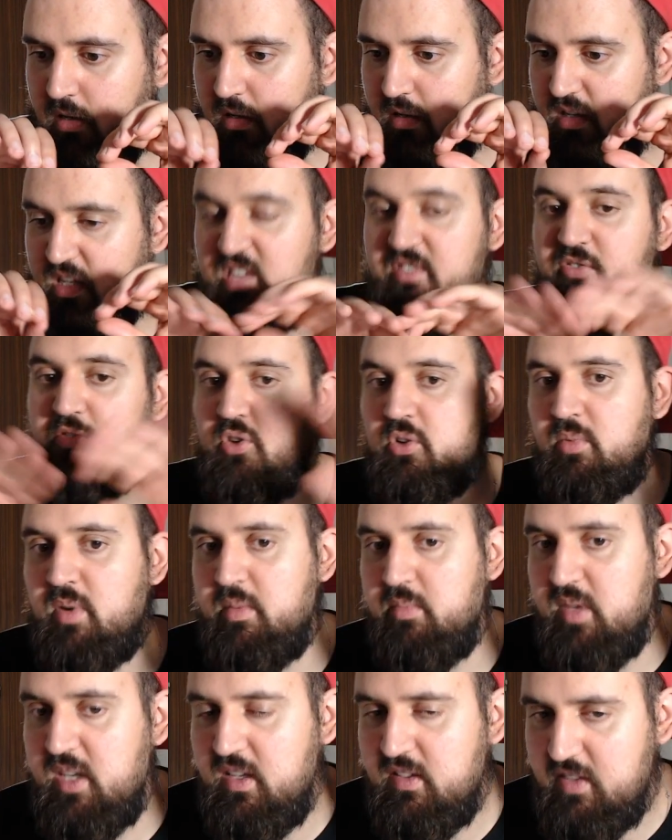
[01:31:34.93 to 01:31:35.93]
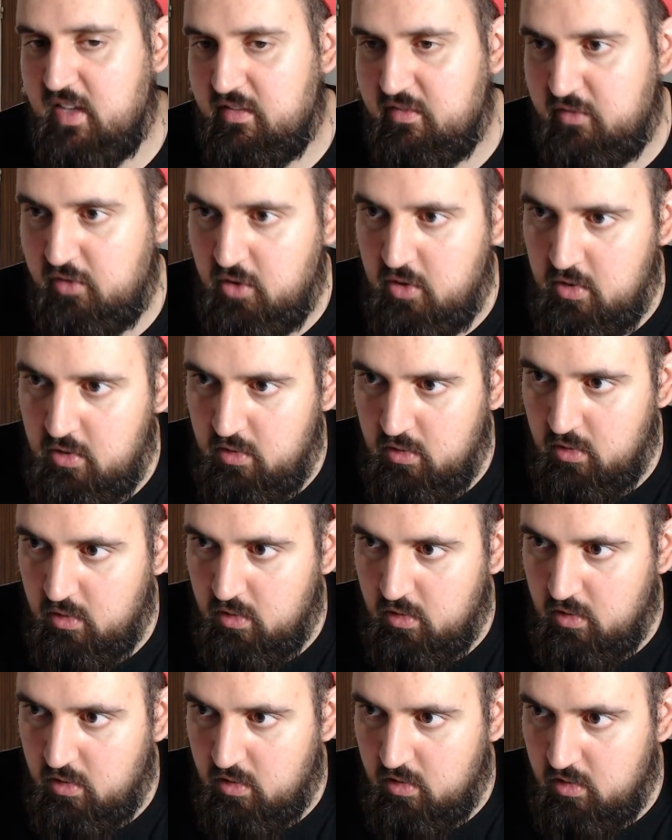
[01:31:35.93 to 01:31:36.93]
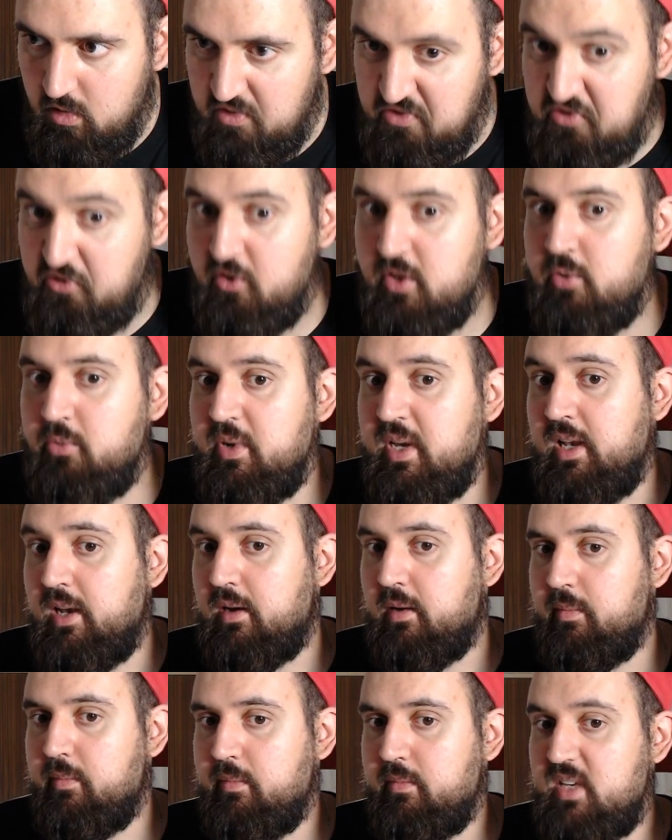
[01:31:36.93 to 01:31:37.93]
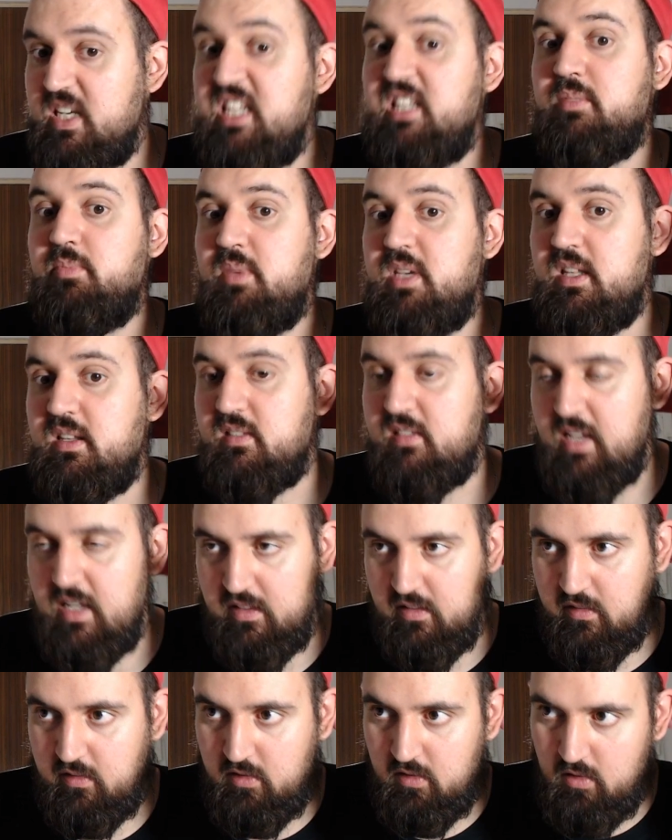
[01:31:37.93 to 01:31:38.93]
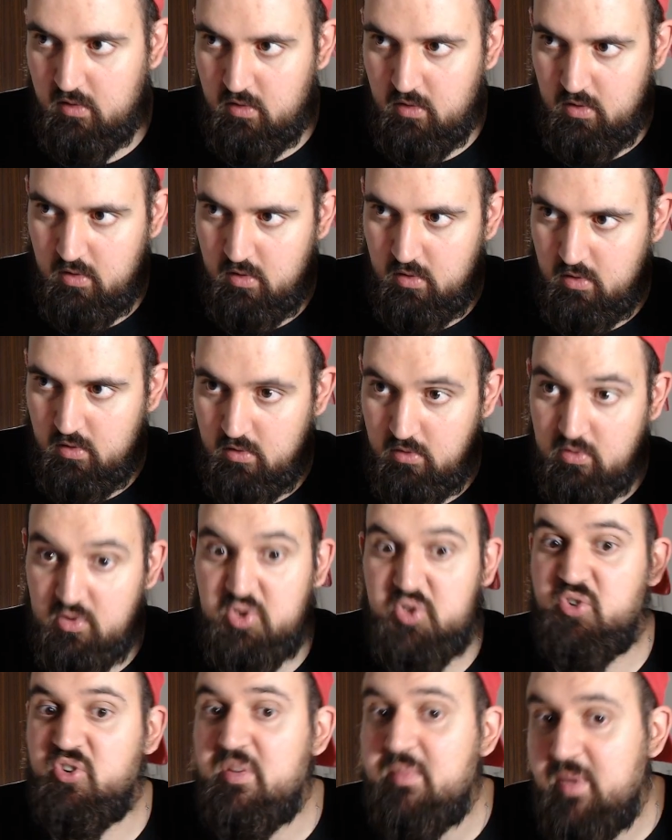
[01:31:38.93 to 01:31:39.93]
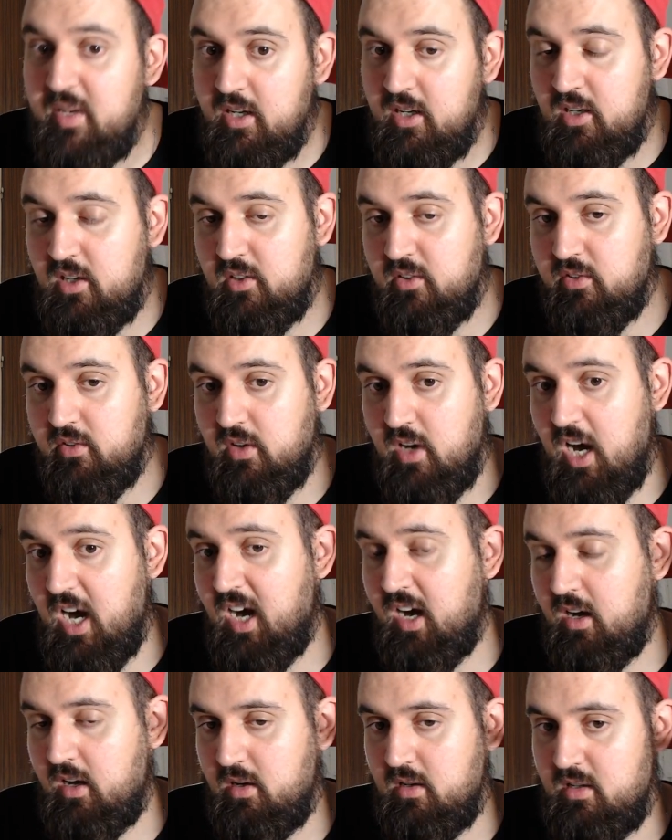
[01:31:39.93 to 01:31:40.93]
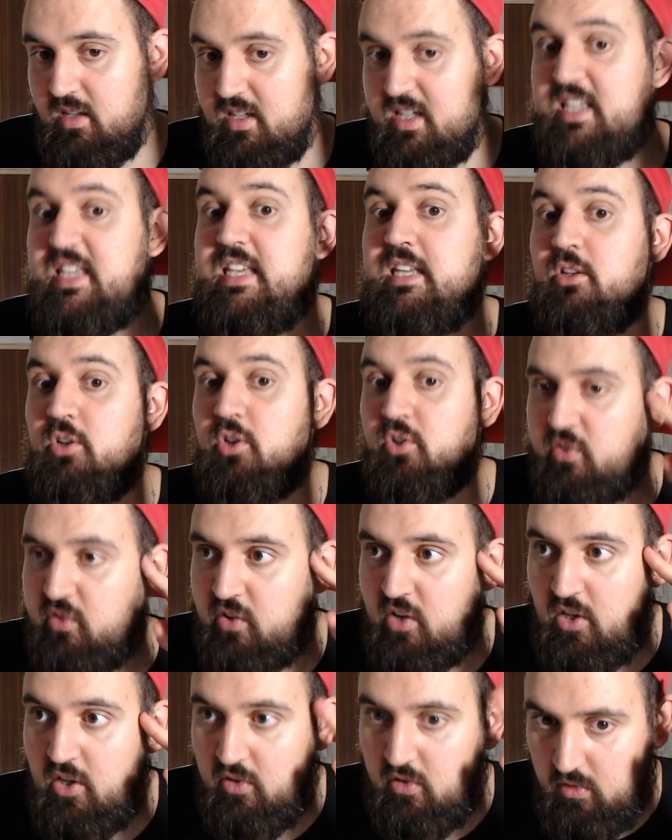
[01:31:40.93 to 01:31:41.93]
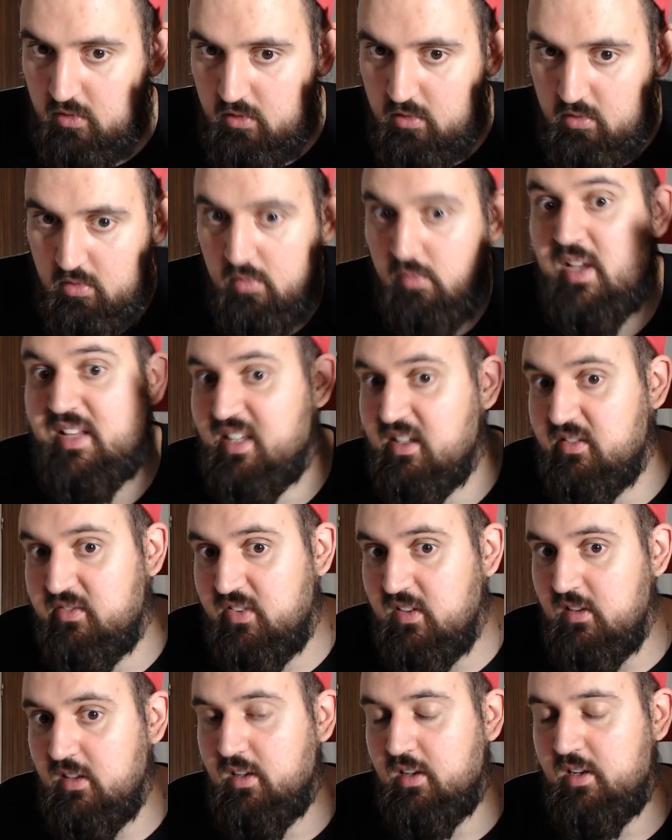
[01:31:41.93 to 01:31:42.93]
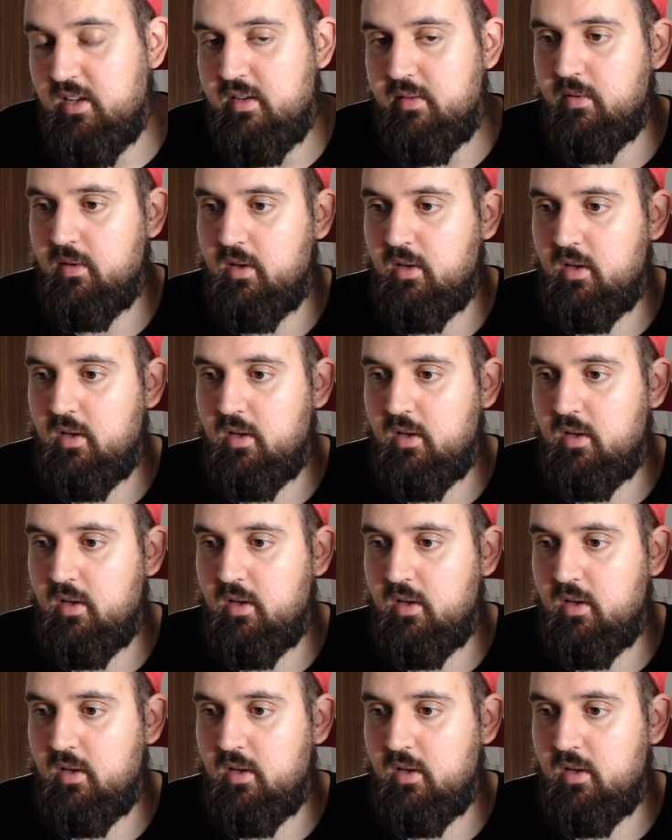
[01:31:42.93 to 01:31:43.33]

if human beings have no free will, it means that criminals are innocent metaphysically.